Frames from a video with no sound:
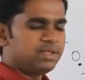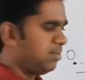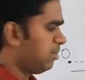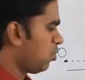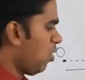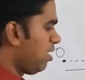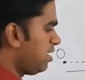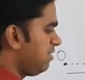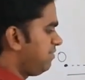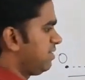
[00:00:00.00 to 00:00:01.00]
But
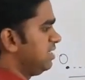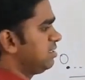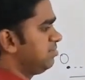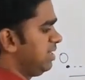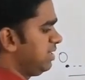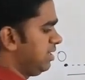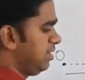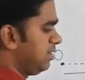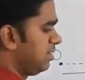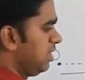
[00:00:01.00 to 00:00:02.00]
what difference
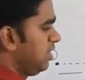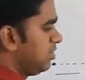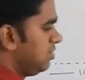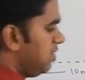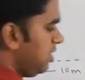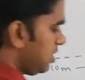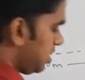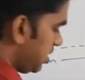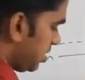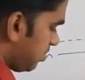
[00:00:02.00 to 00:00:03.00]
making?
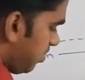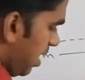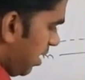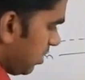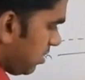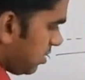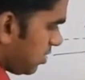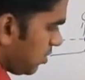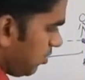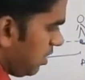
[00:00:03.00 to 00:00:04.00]
This
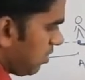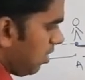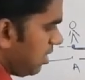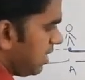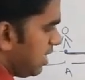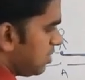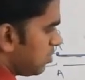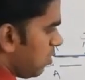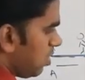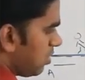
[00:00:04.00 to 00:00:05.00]
path, we call it as
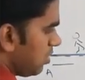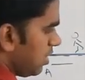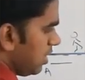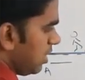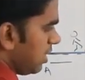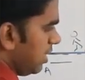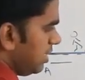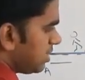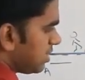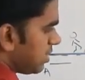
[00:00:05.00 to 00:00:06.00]
what?
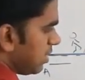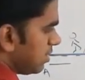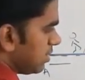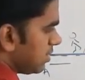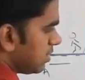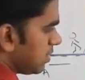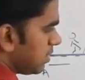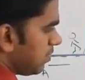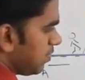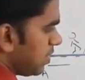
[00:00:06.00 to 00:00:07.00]
Distance.
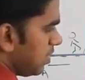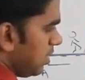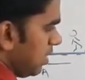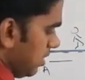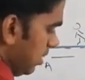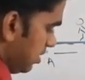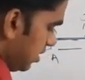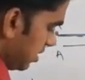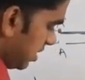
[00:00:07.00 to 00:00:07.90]
This